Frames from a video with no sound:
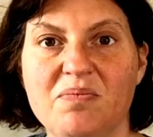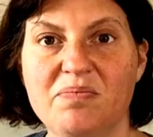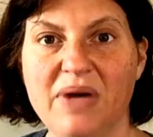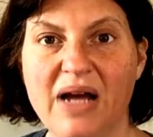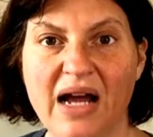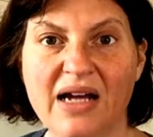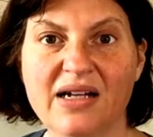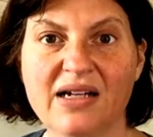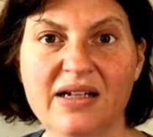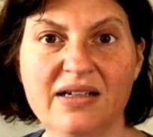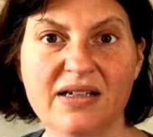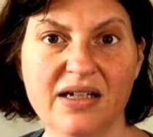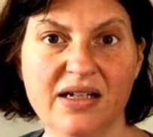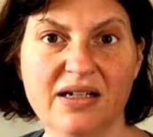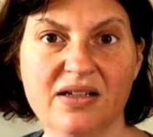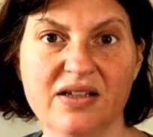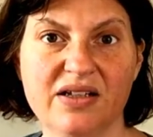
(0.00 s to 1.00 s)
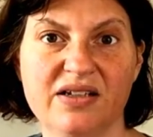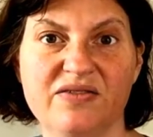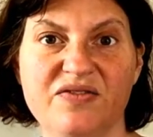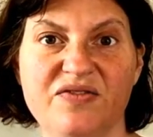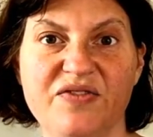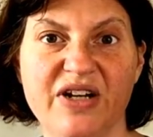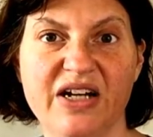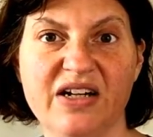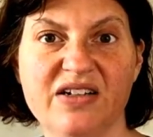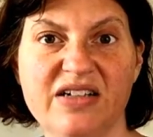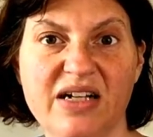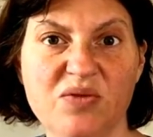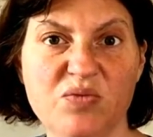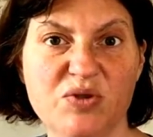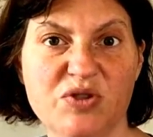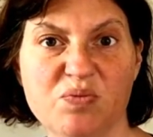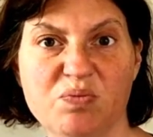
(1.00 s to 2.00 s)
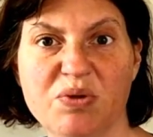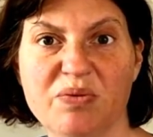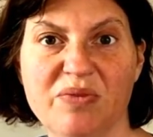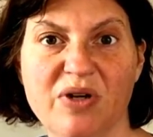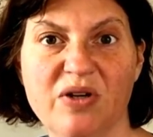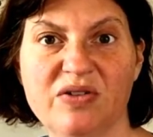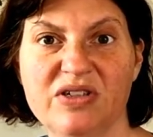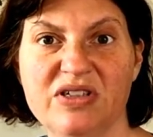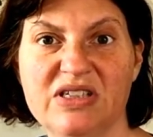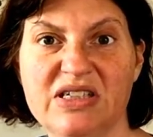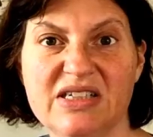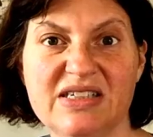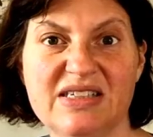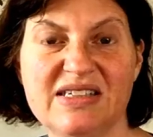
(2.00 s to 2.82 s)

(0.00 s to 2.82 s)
Back in England, Faraday was promoted to